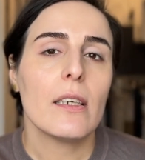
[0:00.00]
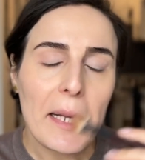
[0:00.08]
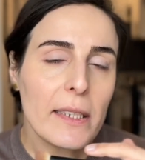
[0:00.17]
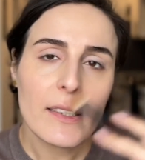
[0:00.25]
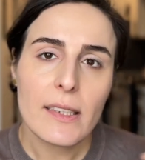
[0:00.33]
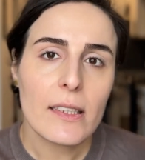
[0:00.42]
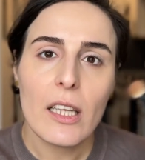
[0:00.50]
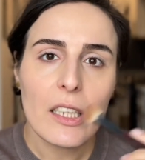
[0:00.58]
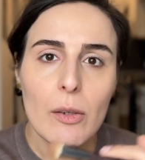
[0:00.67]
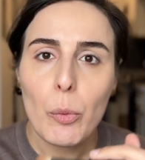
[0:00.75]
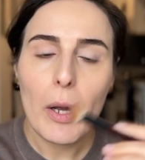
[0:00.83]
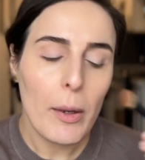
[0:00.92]
And it's like
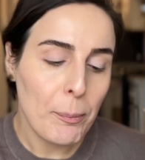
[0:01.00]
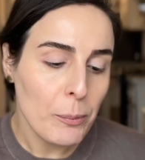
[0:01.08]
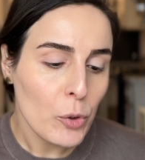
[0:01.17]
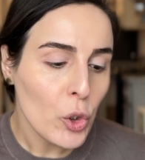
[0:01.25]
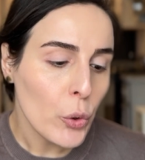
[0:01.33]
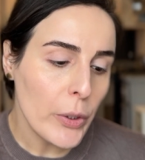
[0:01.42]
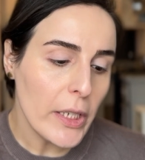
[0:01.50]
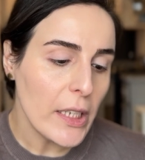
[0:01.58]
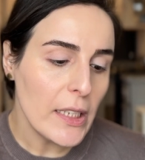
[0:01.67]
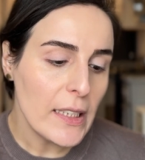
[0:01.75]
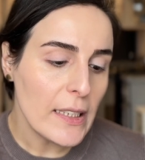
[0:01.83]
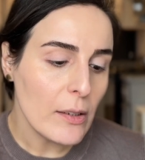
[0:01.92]
a quick,
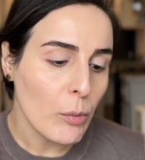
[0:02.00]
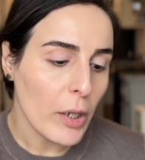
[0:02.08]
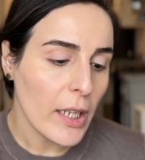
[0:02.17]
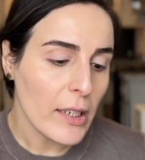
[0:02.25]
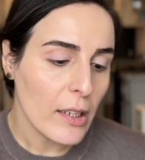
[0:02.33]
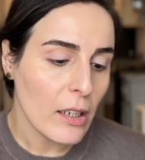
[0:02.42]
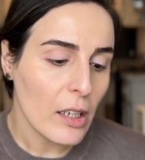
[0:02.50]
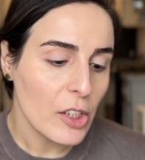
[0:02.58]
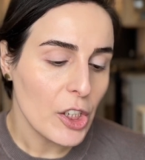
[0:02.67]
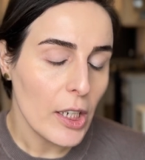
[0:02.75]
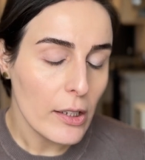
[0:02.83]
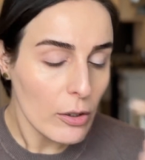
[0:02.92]
easy one and done
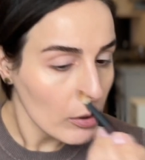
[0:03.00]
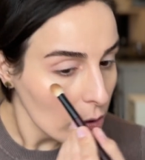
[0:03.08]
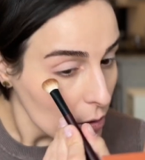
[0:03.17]
eyeshadow.